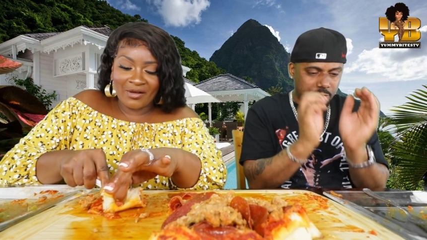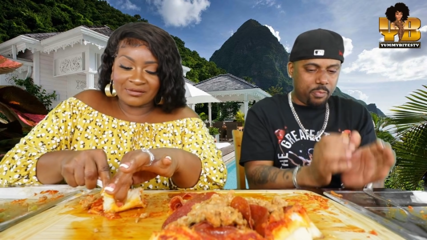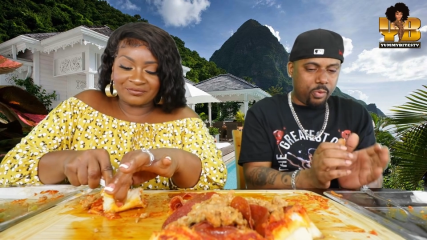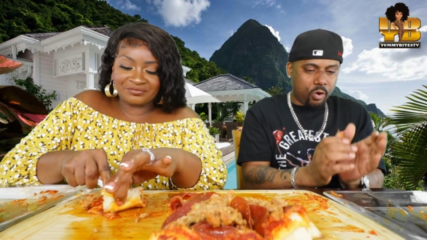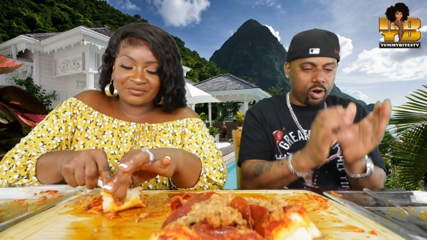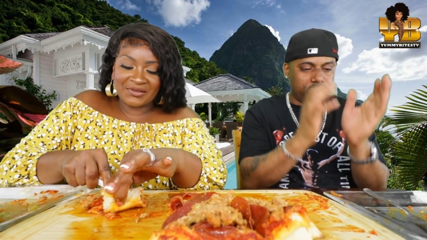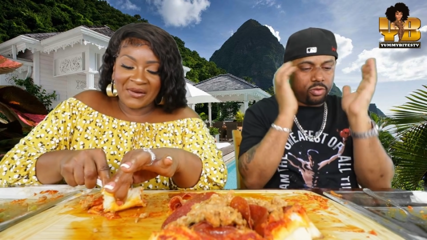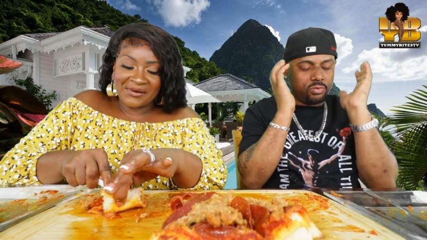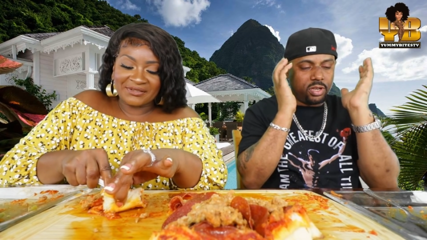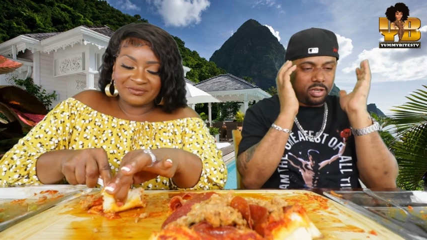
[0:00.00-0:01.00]
Speaker 1: them apart,
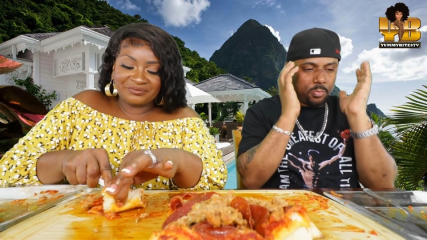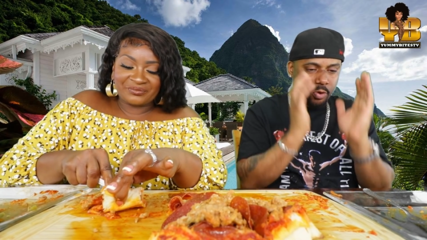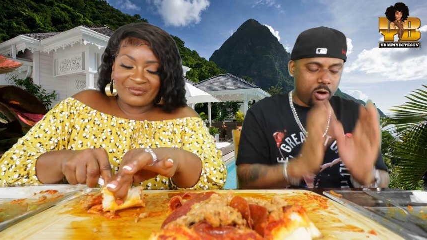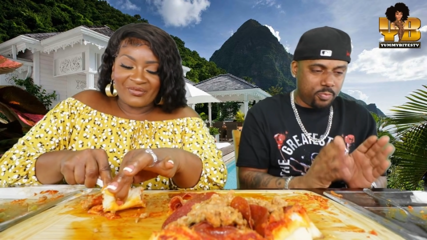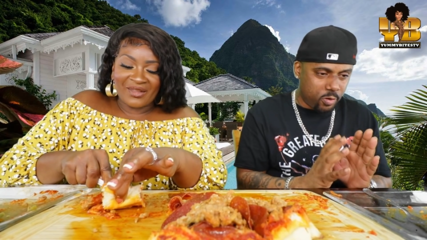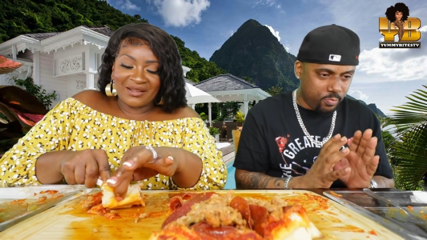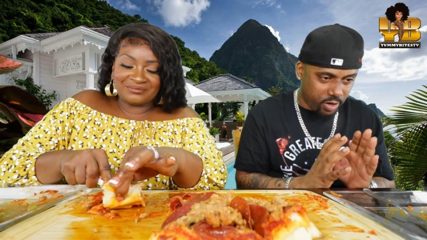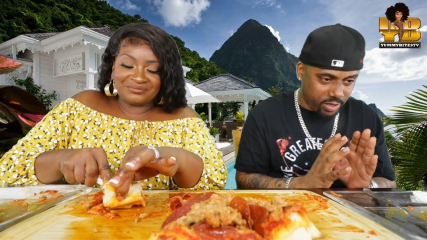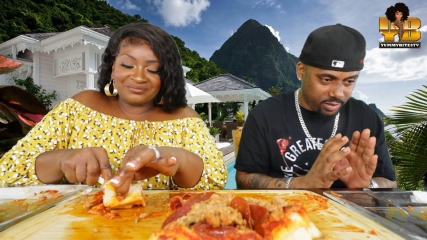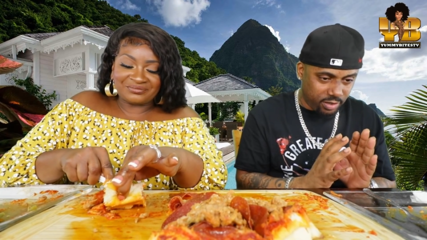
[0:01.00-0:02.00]
you need to pump your
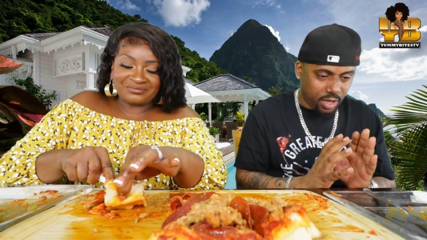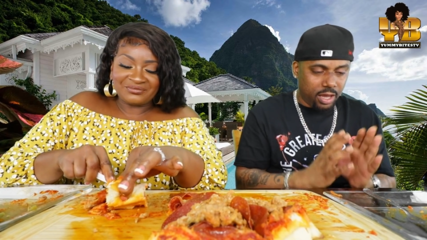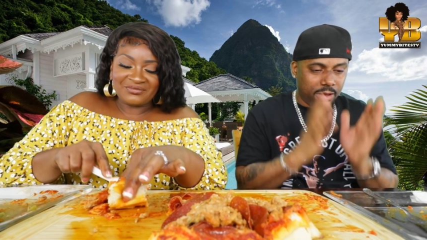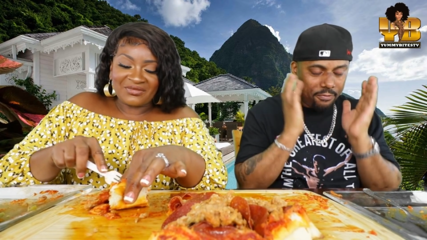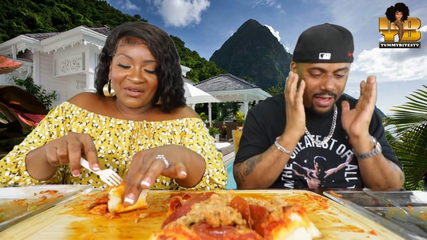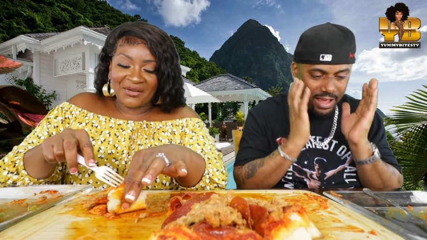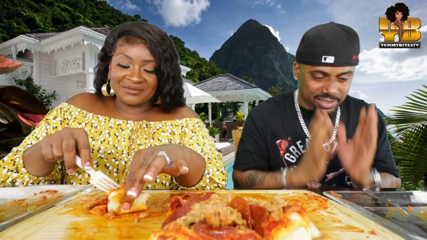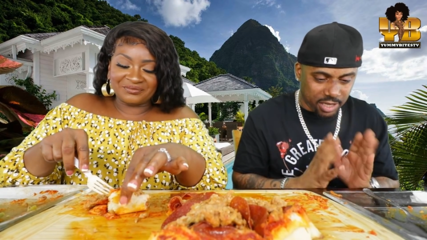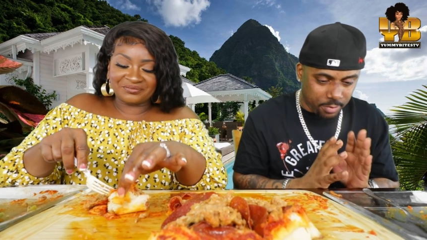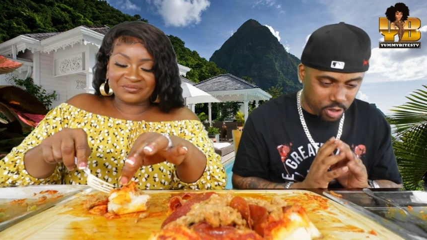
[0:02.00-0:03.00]
brakes and find
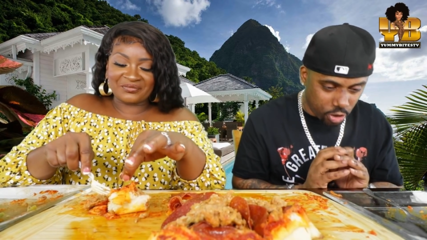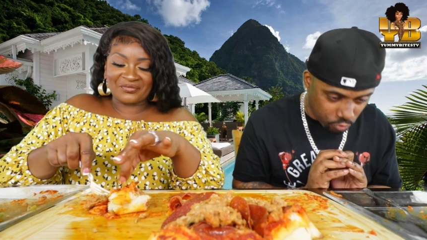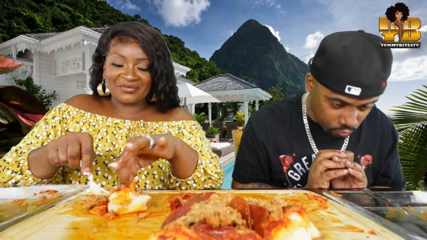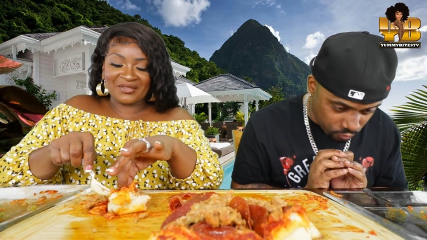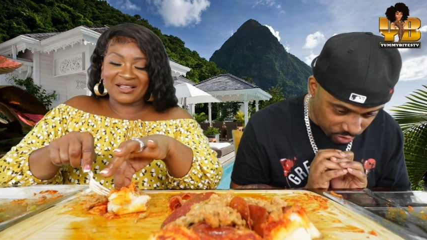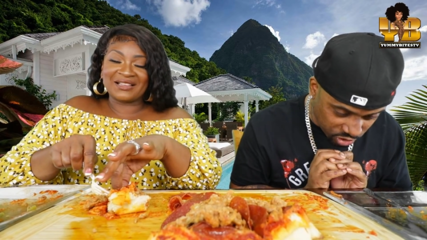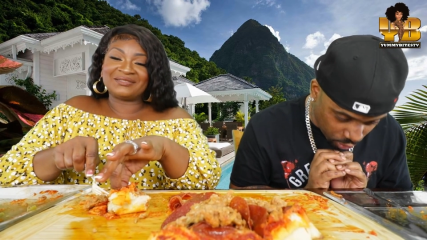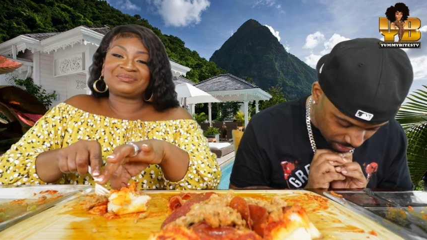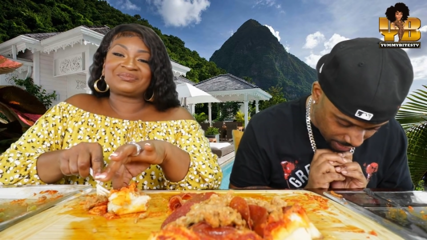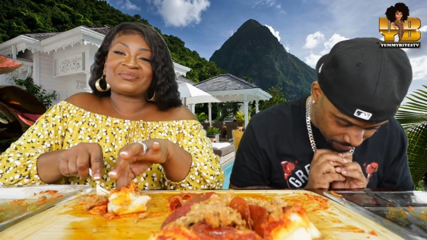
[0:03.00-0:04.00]
something to do with your
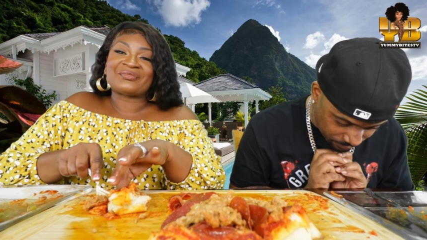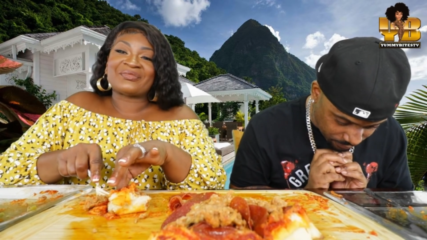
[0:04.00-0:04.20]
life.